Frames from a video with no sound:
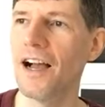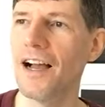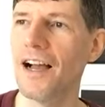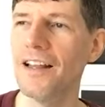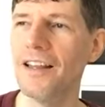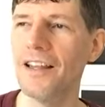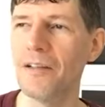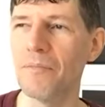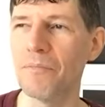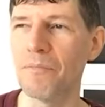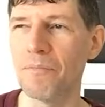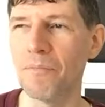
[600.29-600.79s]
I
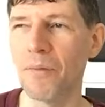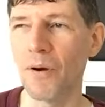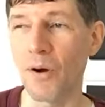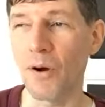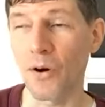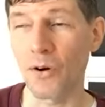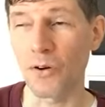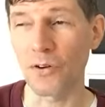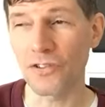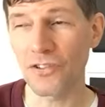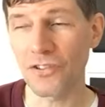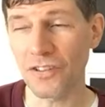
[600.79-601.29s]
think
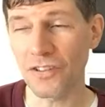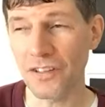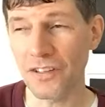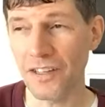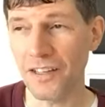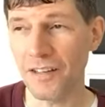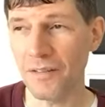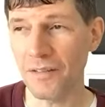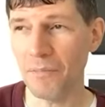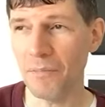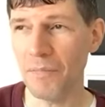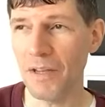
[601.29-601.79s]

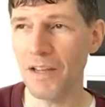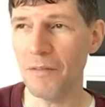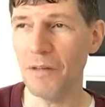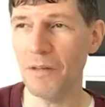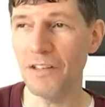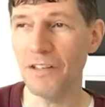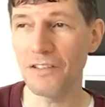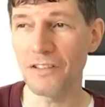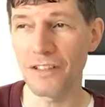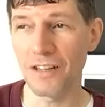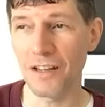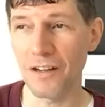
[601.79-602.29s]
partially,
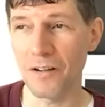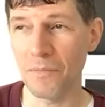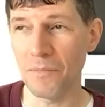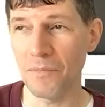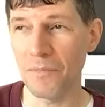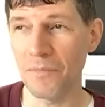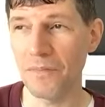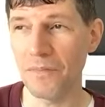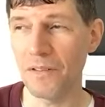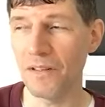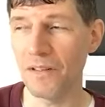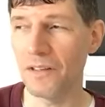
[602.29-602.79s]
maybe
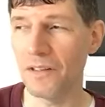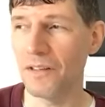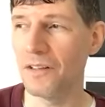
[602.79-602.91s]
some